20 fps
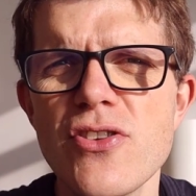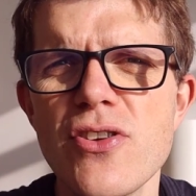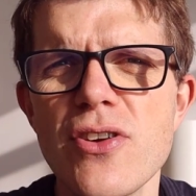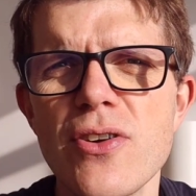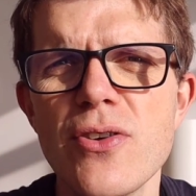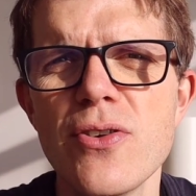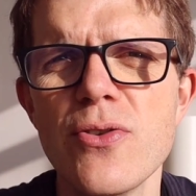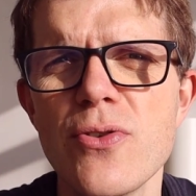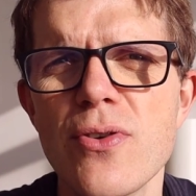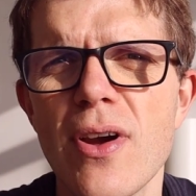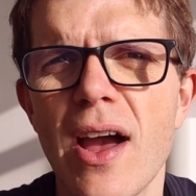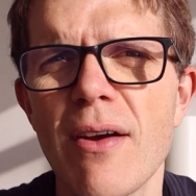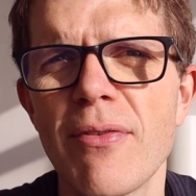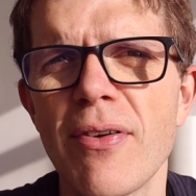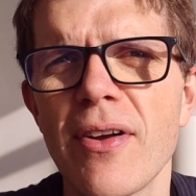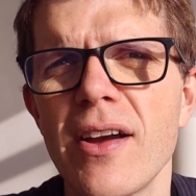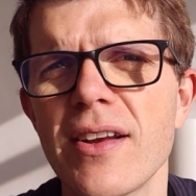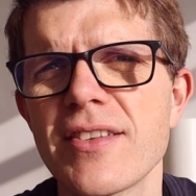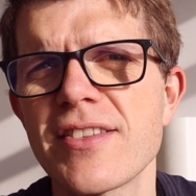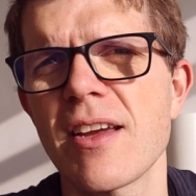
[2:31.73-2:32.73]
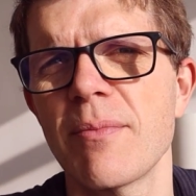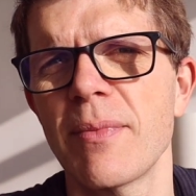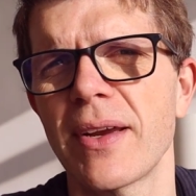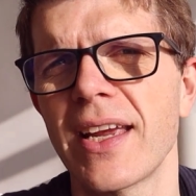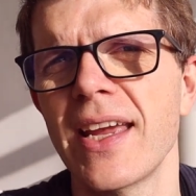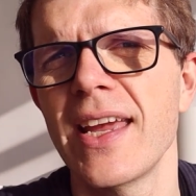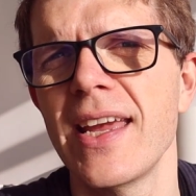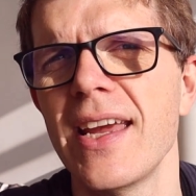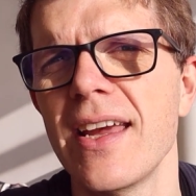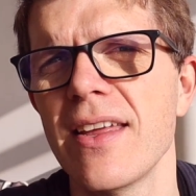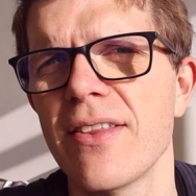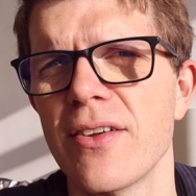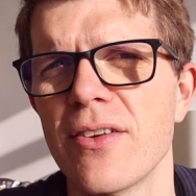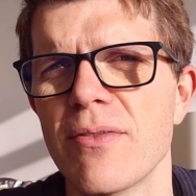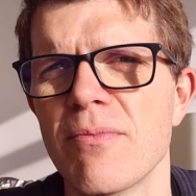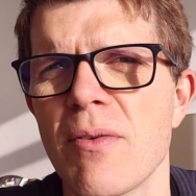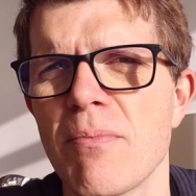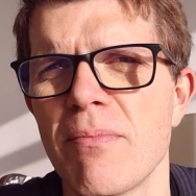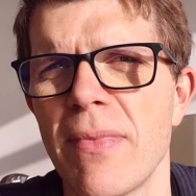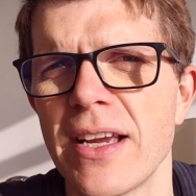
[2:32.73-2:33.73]
you have heard something here that
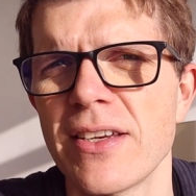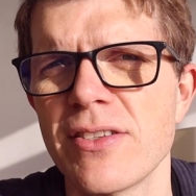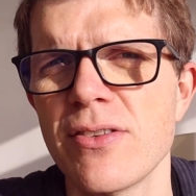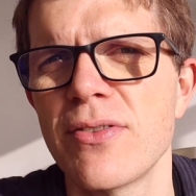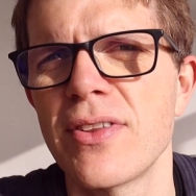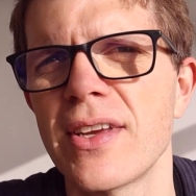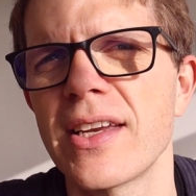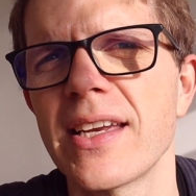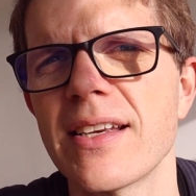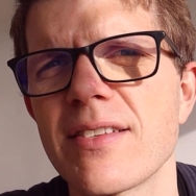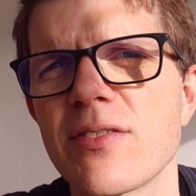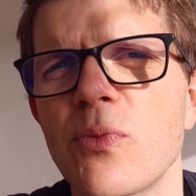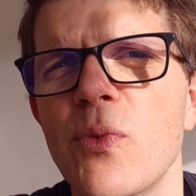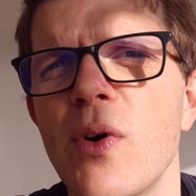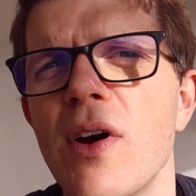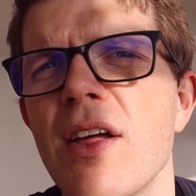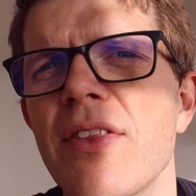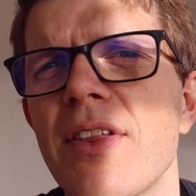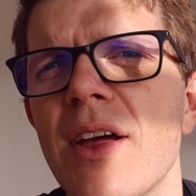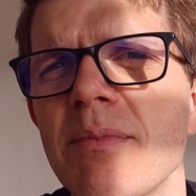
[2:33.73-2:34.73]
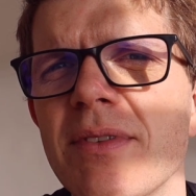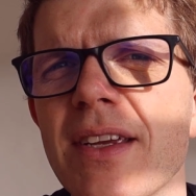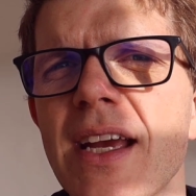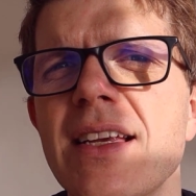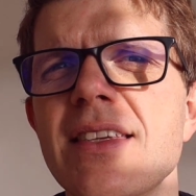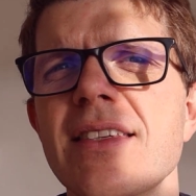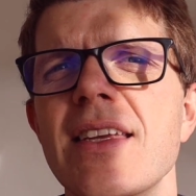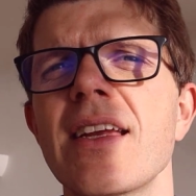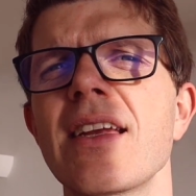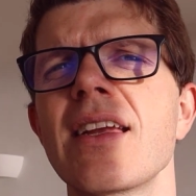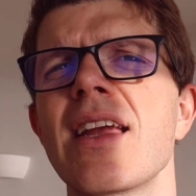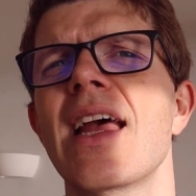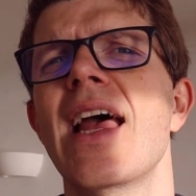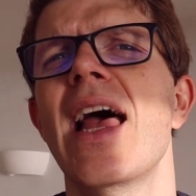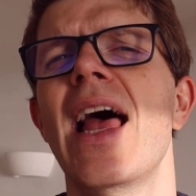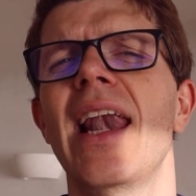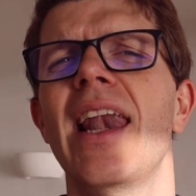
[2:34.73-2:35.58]
makes you think it's worth updating.